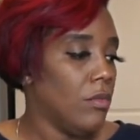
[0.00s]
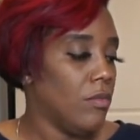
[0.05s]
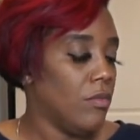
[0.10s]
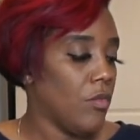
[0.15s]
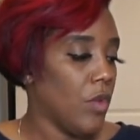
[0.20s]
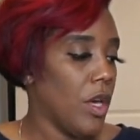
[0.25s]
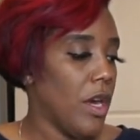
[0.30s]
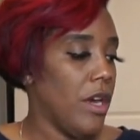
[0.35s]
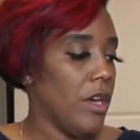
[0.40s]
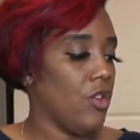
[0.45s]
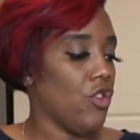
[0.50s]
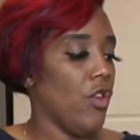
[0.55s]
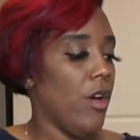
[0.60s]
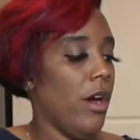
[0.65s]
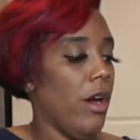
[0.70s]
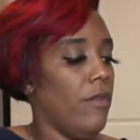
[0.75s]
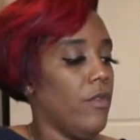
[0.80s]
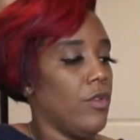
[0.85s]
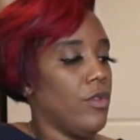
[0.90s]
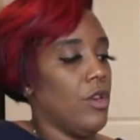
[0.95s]
We can't
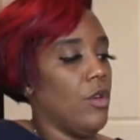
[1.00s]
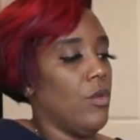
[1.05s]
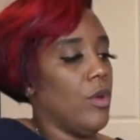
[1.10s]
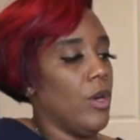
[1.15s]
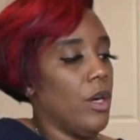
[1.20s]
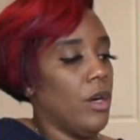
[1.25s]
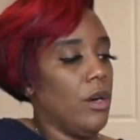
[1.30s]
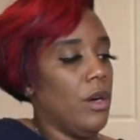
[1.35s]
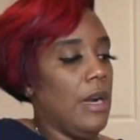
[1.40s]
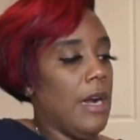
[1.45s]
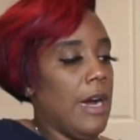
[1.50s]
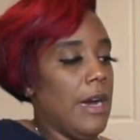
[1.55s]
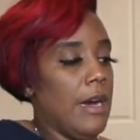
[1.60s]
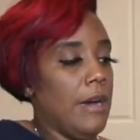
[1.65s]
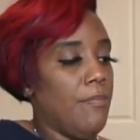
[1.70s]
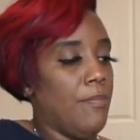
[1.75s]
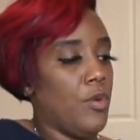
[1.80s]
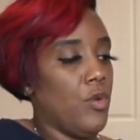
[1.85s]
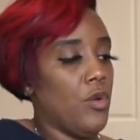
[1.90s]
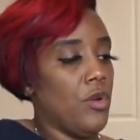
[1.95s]
travel nowhere.
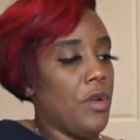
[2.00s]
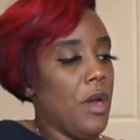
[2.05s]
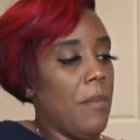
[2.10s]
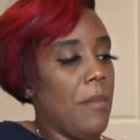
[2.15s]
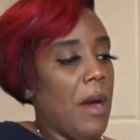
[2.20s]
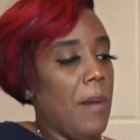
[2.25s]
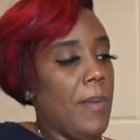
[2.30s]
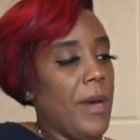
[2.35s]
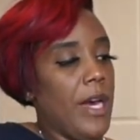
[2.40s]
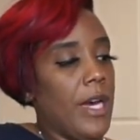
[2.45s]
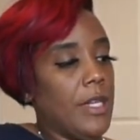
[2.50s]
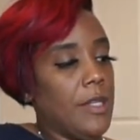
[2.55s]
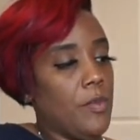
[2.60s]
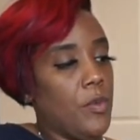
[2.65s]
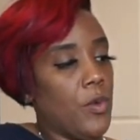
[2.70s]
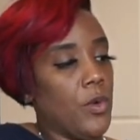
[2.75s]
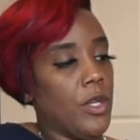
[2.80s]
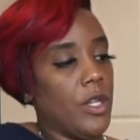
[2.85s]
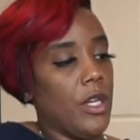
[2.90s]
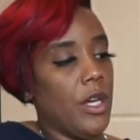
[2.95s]
I pulled out my
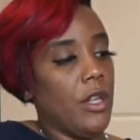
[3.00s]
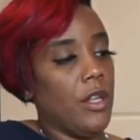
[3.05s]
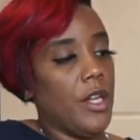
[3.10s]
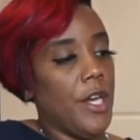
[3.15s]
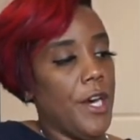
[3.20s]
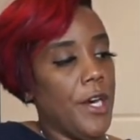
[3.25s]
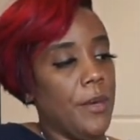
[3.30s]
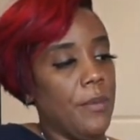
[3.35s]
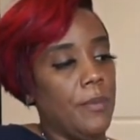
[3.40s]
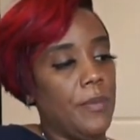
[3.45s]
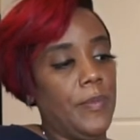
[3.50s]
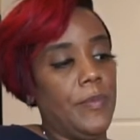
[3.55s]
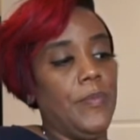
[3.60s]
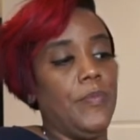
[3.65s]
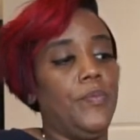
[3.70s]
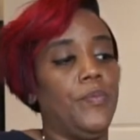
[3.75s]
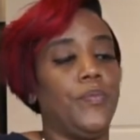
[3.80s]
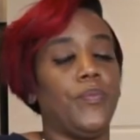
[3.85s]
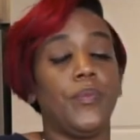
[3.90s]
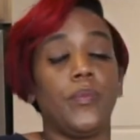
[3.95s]
passport the other day
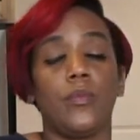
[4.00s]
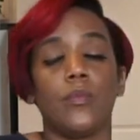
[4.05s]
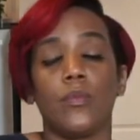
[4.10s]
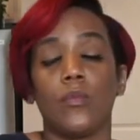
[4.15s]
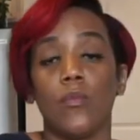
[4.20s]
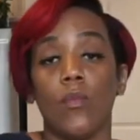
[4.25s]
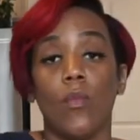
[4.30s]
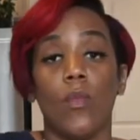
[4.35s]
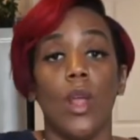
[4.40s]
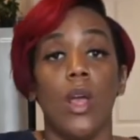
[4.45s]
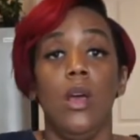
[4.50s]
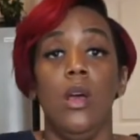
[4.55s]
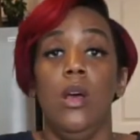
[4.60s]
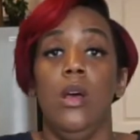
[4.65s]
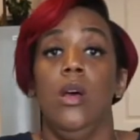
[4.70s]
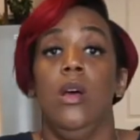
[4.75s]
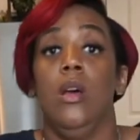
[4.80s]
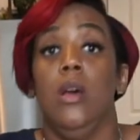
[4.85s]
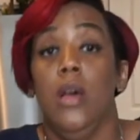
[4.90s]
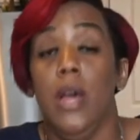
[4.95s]

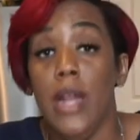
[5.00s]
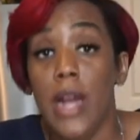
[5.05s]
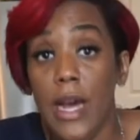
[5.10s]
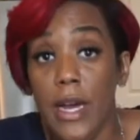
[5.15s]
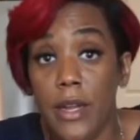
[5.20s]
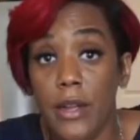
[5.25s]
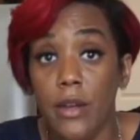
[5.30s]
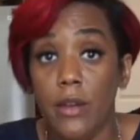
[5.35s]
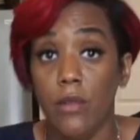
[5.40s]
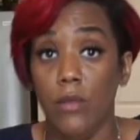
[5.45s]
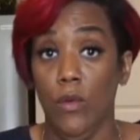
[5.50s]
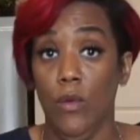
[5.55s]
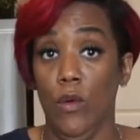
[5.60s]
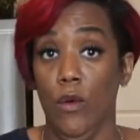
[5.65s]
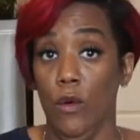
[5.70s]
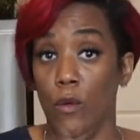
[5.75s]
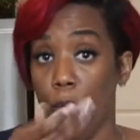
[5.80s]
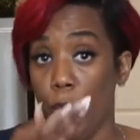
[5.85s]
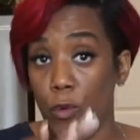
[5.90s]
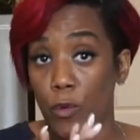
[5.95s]
and I had to
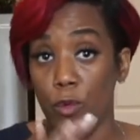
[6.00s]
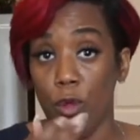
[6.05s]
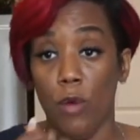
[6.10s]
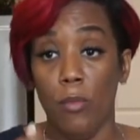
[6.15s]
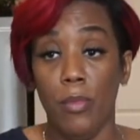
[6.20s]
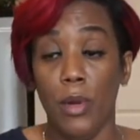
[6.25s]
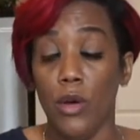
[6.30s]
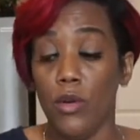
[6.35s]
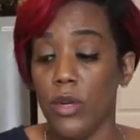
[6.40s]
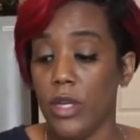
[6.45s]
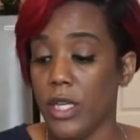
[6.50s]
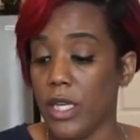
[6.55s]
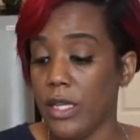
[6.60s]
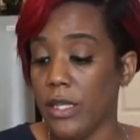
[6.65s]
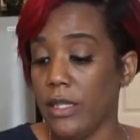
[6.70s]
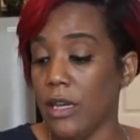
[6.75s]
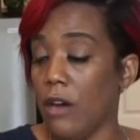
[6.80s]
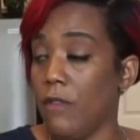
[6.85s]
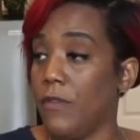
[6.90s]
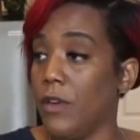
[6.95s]
blow the
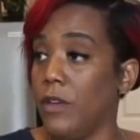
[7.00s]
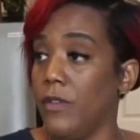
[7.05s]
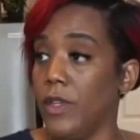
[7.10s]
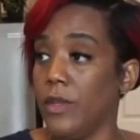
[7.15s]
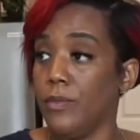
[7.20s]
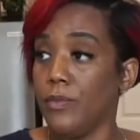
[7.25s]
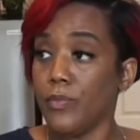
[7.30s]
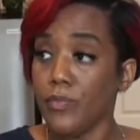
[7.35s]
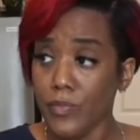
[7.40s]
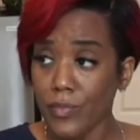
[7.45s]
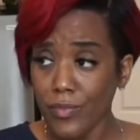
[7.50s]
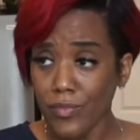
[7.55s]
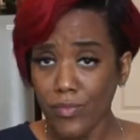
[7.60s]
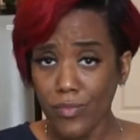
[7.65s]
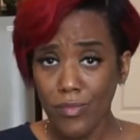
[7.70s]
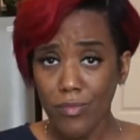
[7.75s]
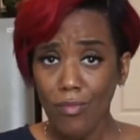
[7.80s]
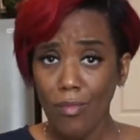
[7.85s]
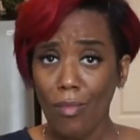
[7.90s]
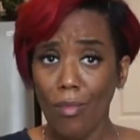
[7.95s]
dust off of it.
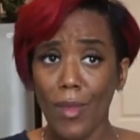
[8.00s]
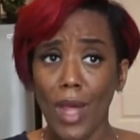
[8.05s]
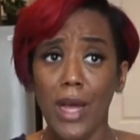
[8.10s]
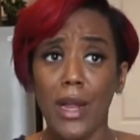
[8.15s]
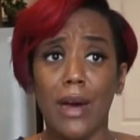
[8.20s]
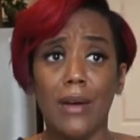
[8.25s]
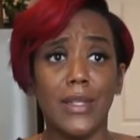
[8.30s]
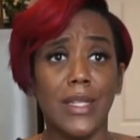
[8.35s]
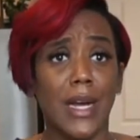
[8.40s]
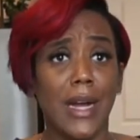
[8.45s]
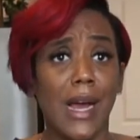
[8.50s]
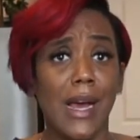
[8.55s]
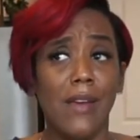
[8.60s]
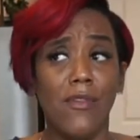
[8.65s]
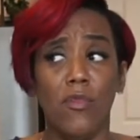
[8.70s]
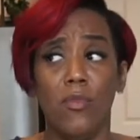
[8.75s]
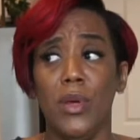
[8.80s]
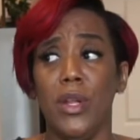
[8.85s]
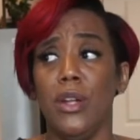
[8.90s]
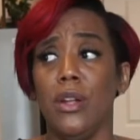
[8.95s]
And I was like, I
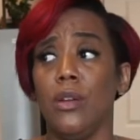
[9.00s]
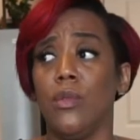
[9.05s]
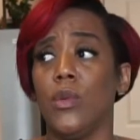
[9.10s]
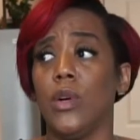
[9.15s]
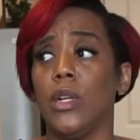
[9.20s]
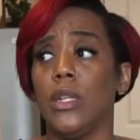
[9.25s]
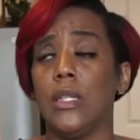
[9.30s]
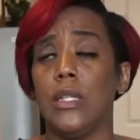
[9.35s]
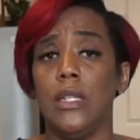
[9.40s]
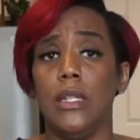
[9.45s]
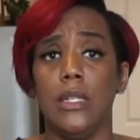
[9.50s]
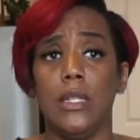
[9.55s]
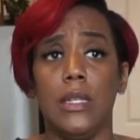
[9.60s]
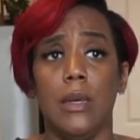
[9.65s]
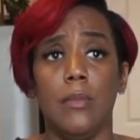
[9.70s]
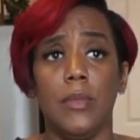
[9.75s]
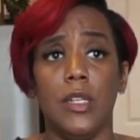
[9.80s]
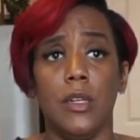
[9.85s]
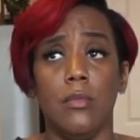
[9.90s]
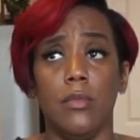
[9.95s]
haven't been anywhere since
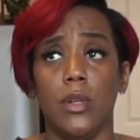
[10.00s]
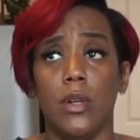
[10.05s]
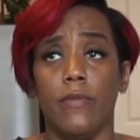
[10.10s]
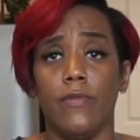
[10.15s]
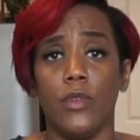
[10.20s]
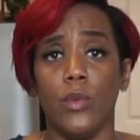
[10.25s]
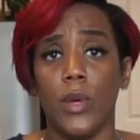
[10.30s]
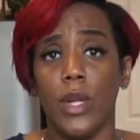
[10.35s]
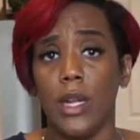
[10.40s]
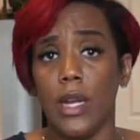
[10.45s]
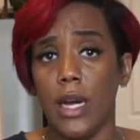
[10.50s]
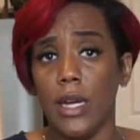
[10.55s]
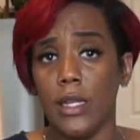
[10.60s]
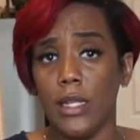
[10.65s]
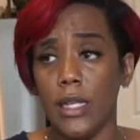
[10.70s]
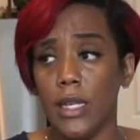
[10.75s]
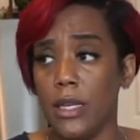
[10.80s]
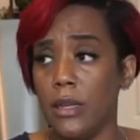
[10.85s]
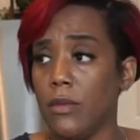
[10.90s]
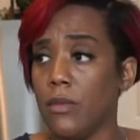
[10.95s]
September of
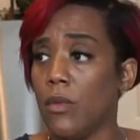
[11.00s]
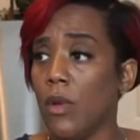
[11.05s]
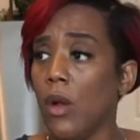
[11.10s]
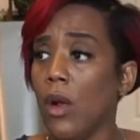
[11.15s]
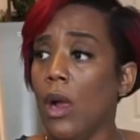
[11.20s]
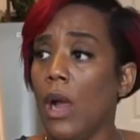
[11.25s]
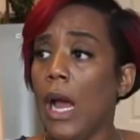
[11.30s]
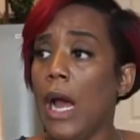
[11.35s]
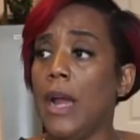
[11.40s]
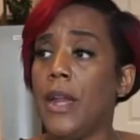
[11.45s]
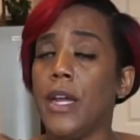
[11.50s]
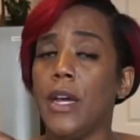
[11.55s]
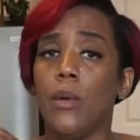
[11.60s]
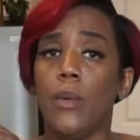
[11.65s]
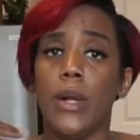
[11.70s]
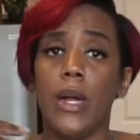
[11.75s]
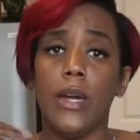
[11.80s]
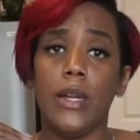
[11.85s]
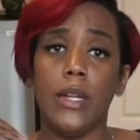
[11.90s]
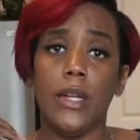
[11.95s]
2019. And then
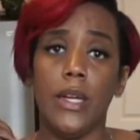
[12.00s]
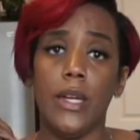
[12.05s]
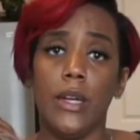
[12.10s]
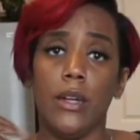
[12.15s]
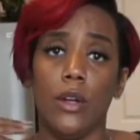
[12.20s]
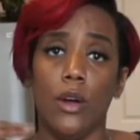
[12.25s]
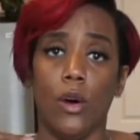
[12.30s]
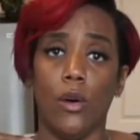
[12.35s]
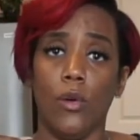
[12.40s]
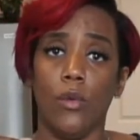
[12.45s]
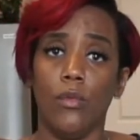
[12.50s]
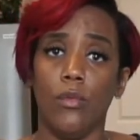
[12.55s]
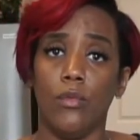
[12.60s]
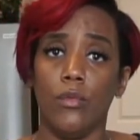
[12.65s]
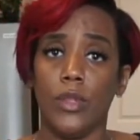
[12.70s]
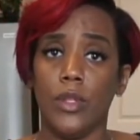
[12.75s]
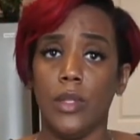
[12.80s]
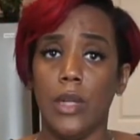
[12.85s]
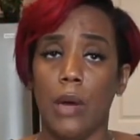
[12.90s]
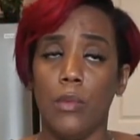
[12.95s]
when I did go,
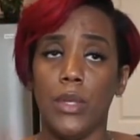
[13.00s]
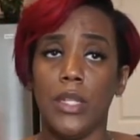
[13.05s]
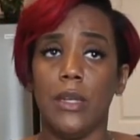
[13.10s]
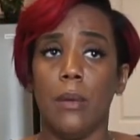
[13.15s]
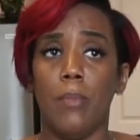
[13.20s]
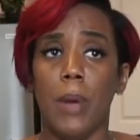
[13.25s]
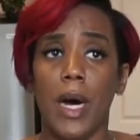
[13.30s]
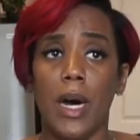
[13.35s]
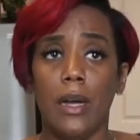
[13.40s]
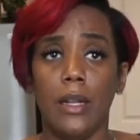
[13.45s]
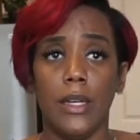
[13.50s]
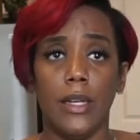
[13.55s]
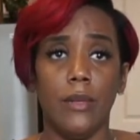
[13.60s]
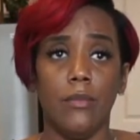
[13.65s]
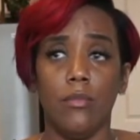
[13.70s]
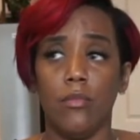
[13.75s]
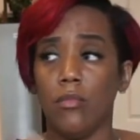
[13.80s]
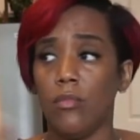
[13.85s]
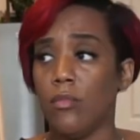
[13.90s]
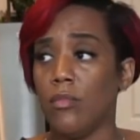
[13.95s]
I went to Bali.
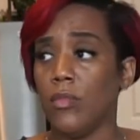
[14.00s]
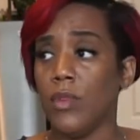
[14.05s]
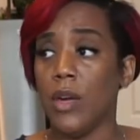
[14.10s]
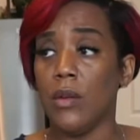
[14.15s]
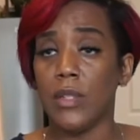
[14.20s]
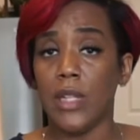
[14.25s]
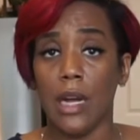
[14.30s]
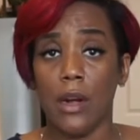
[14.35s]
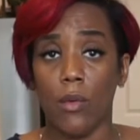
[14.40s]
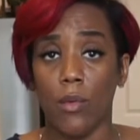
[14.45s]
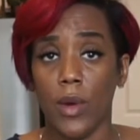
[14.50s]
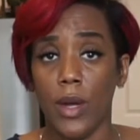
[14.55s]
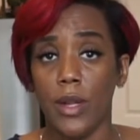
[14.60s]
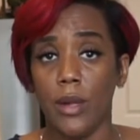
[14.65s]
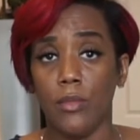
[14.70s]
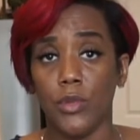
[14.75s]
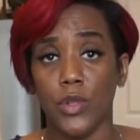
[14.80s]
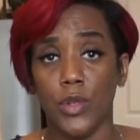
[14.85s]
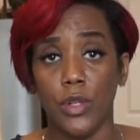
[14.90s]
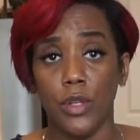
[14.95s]
It was like a
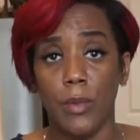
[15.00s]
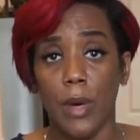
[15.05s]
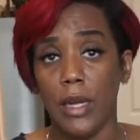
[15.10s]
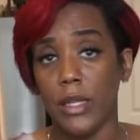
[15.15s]
random trip.